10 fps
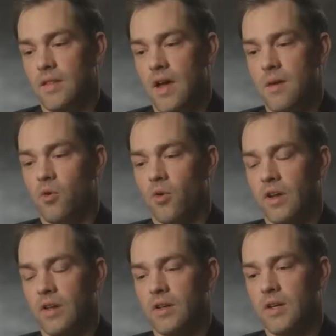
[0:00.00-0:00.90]
That
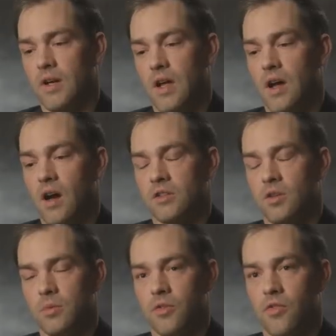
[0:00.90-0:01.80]
morning,
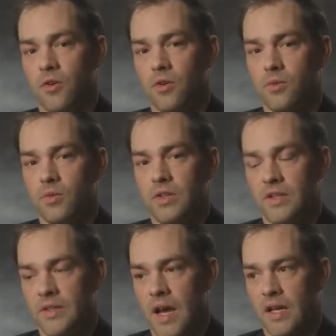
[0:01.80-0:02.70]
October 3rd, when the
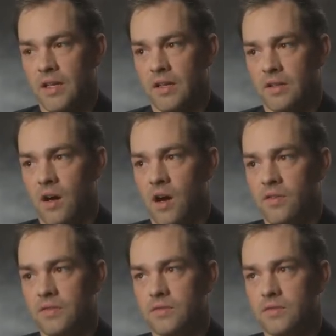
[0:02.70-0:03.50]
attack kicked off,